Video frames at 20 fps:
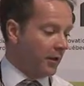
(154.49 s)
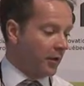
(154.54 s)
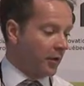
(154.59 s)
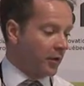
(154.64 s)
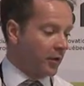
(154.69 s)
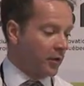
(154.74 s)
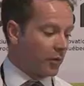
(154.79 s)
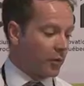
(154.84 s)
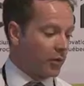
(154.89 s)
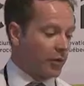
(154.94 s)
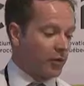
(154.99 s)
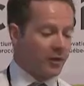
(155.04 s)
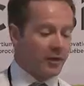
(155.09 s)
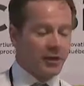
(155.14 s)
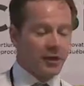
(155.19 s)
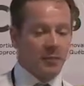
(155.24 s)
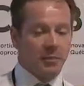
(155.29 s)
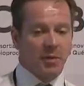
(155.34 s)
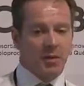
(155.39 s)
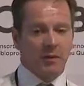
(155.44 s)
So the
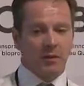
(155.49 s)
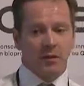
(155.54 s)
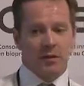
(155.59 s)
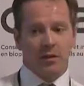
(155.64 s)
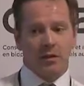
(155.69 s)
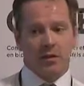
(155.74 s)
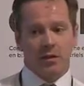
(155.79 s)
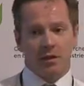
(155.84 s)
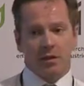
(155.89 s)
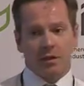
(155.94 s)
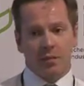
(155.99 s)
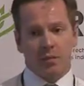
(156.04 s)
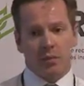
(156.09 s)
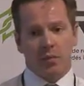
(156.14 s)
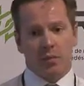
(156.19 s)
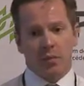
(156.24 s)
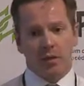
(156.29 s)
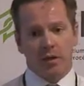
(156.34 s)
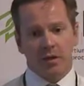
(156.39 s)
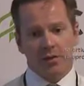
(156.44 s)
typical
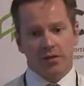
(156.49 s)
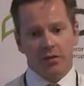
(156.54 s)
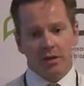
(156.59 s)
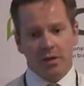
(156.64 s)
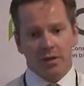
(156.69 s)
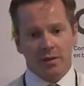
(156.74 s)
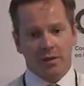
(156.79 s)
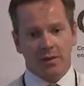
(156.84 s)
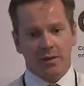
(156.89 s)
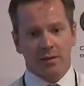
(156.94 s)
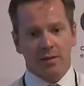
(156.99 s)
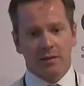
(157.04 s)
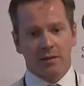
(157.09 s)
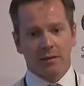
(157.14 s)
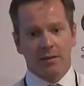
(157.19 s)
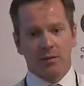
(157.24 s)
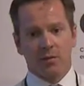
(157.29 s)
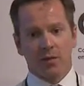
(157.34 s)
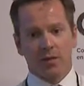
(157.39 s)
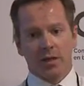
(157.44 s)
projects,
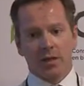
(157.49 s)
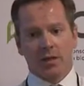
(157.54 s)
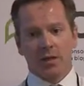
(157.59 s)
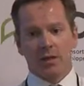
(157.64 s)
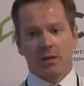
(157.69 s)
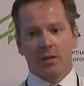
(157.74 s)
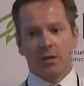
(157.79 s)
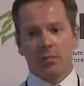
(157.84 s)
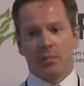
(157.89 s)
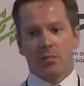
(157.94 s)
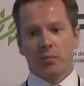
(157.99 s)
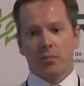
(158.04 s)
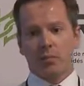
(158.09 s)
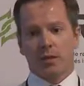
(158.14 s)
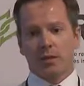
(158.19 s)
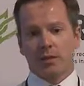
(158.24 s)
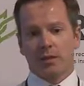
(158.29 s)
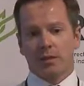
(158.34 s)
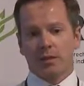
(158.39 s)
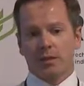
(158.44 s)
they will end up
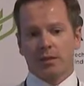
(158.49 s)
with